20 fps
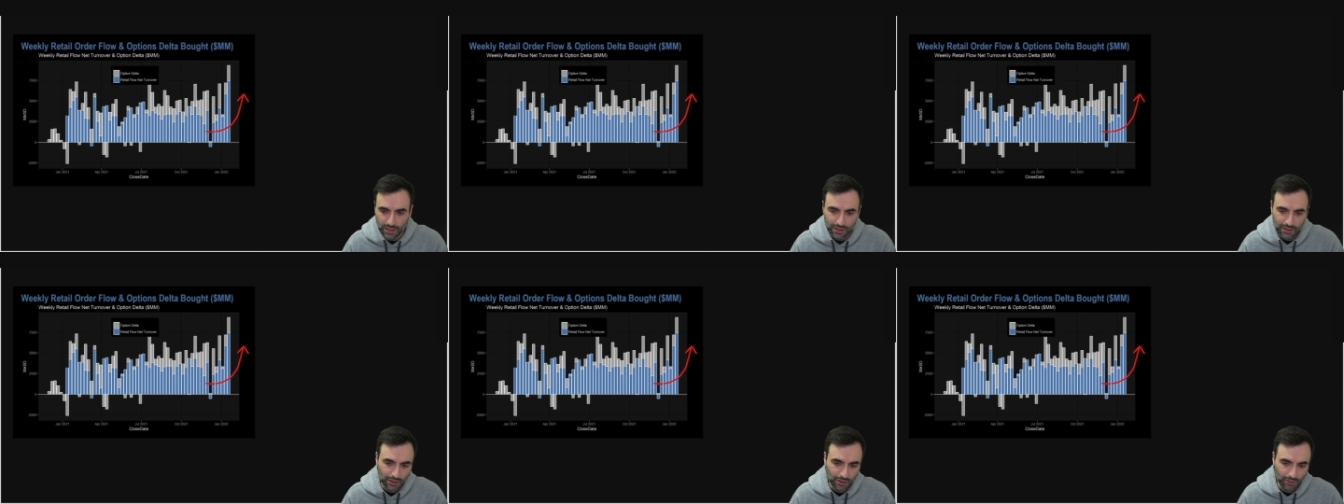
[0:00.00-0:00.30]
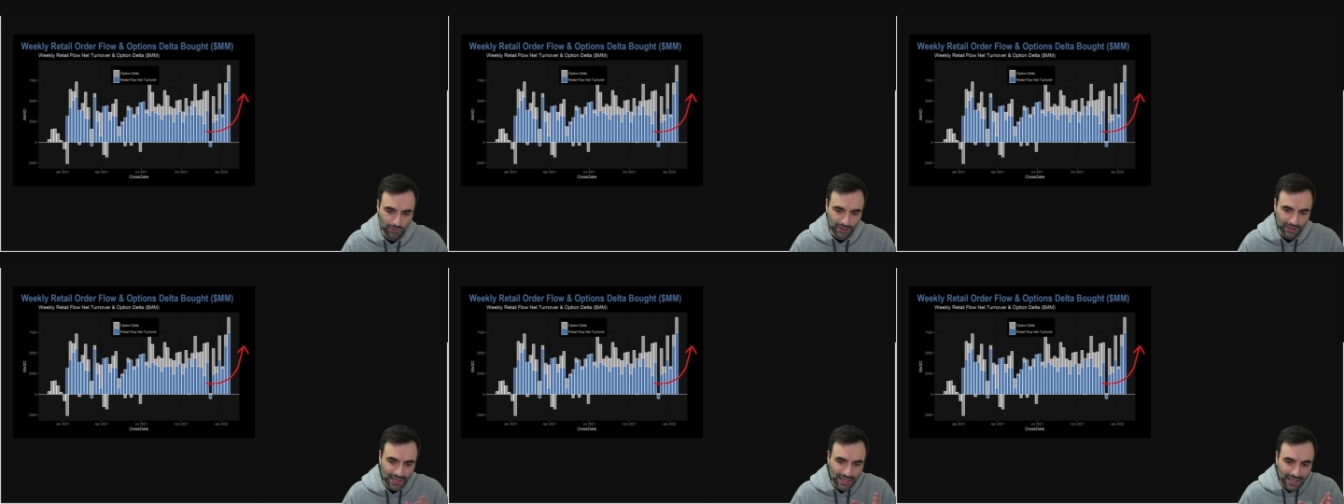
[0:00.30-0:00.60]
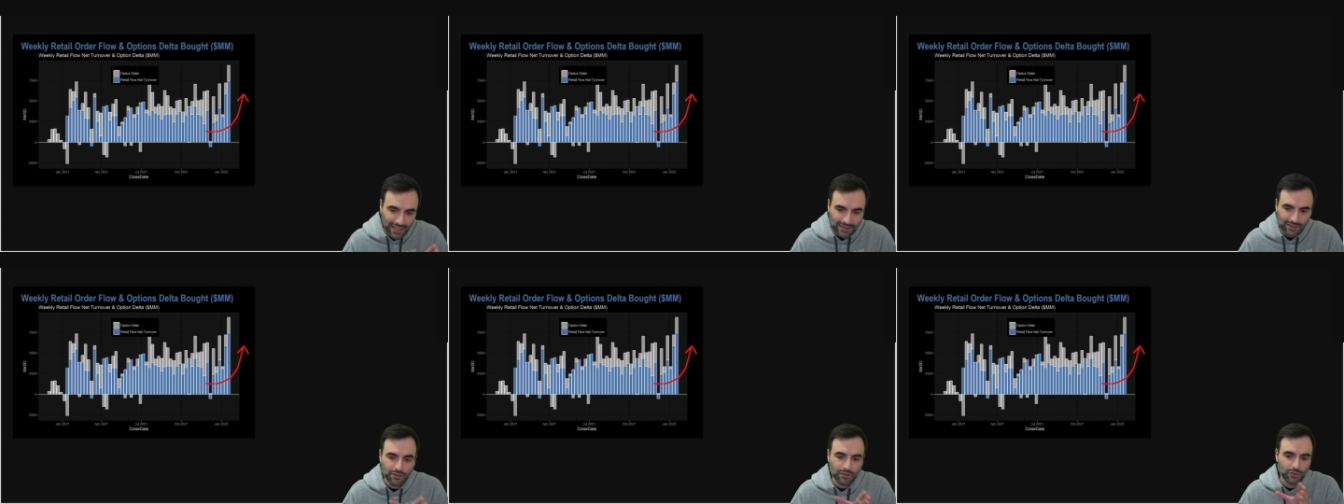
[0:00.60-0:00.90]
you know,
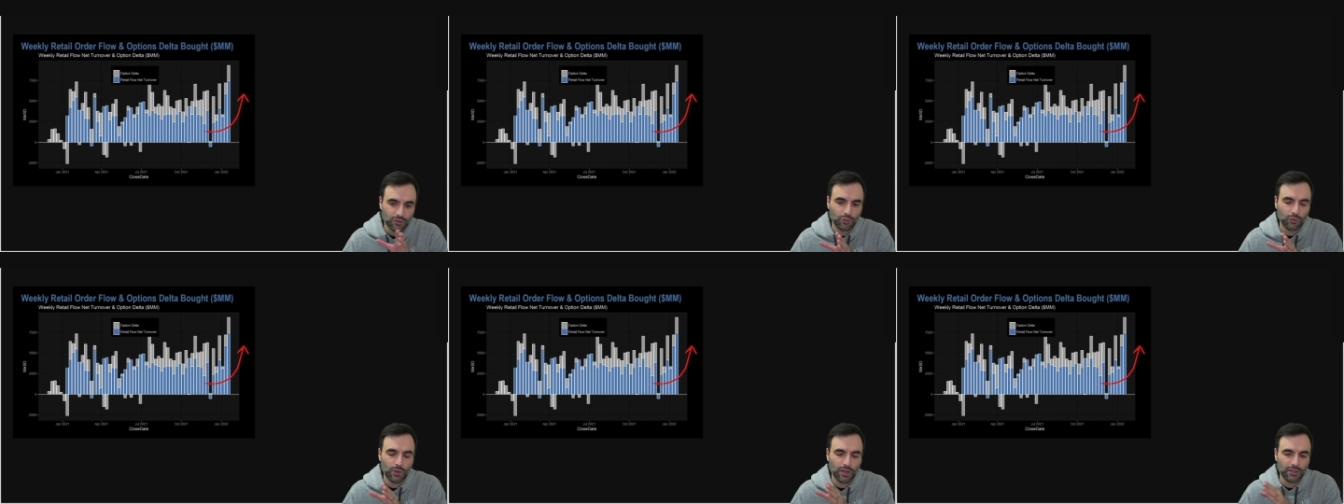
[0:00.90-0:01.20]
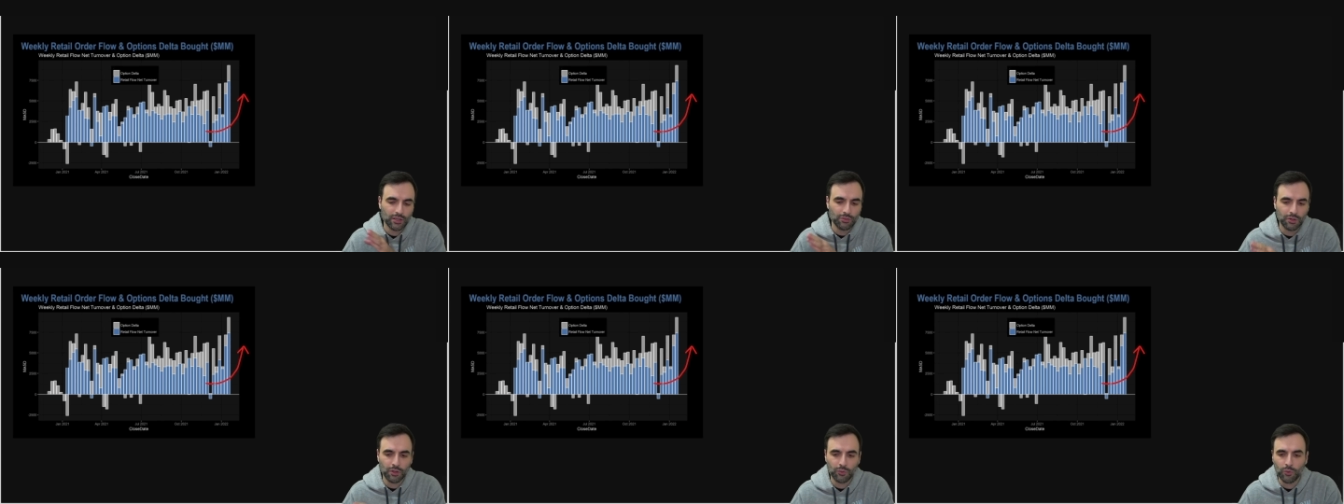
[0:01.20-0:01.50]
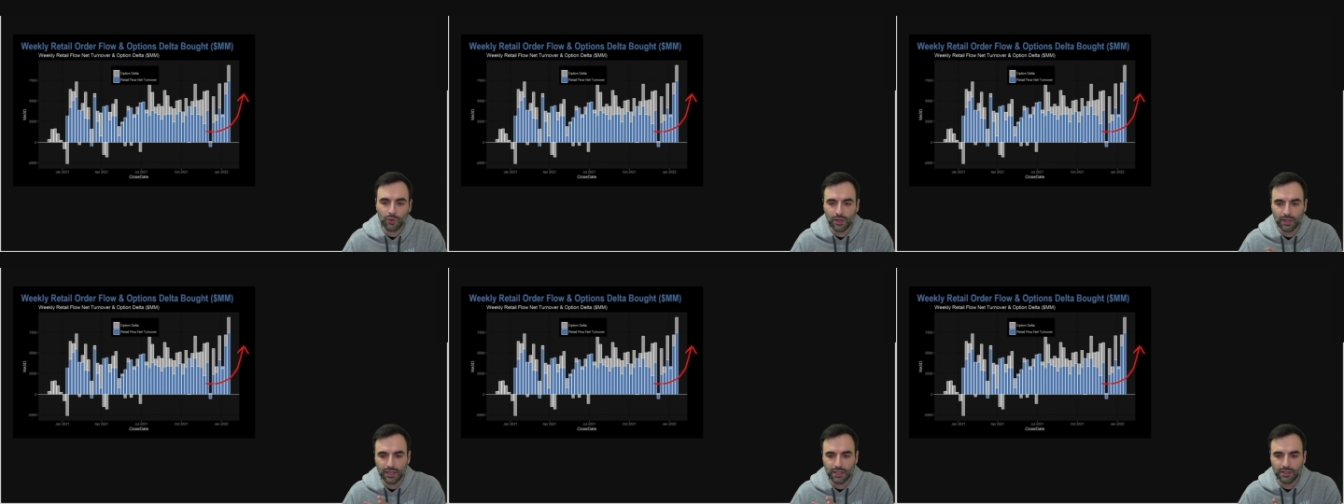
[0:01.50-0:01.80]
late
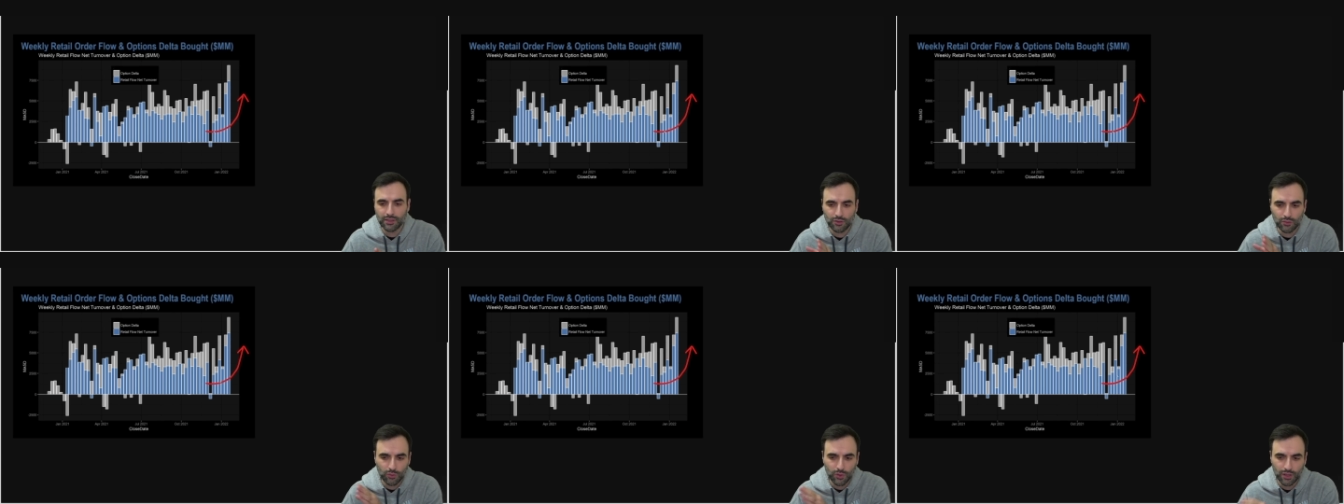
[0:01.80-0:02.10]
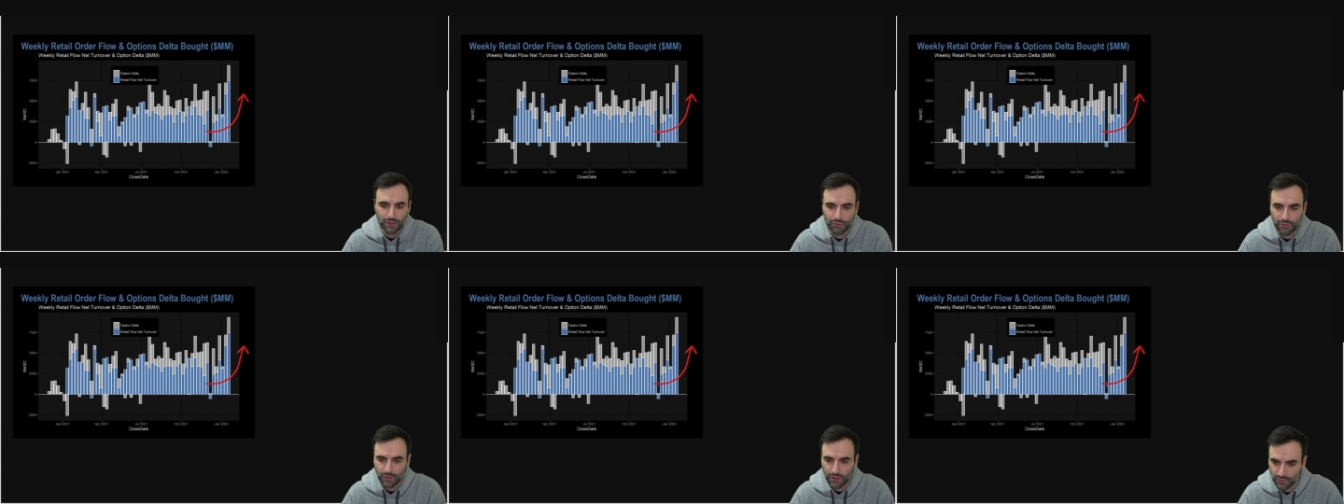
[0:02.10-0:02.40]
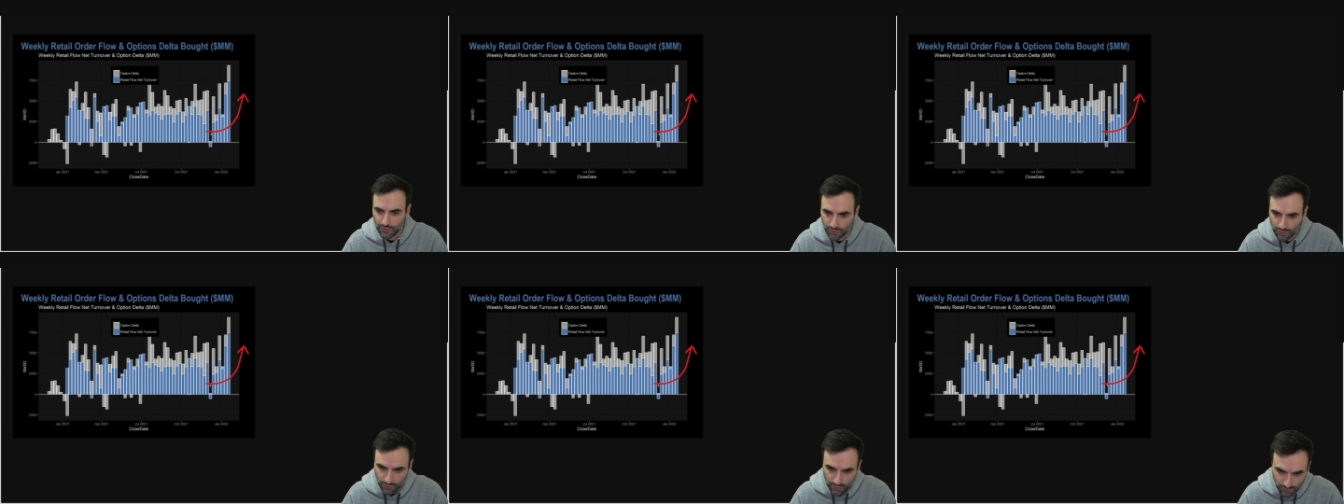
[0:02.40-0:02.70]
2021 into
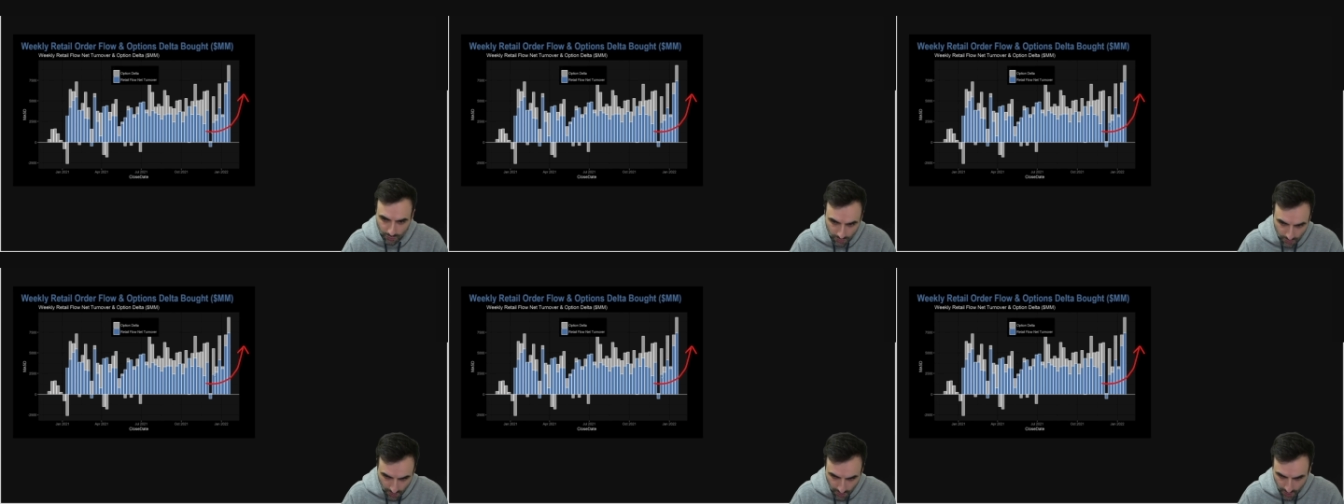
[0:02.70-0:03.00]
2022.